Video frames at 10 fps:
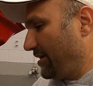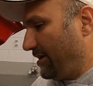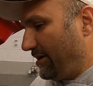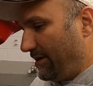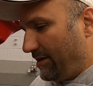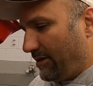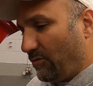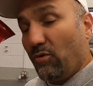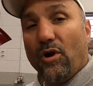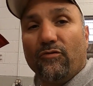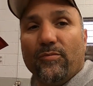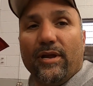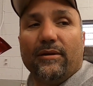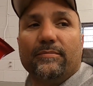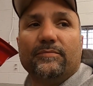and we'll go from
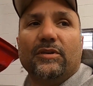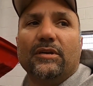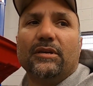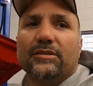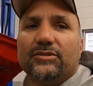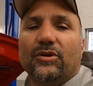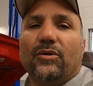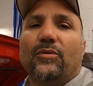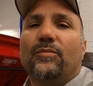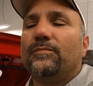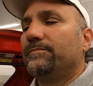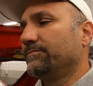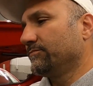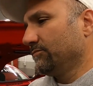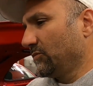there. So
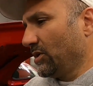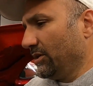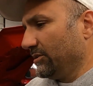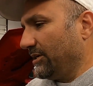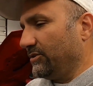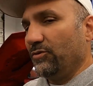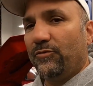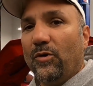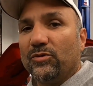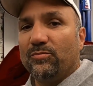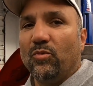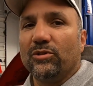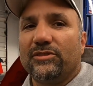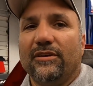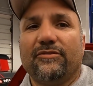stay tuned, folks,
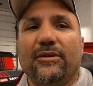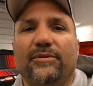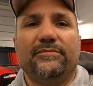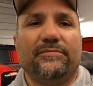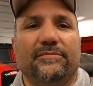more stuff coming.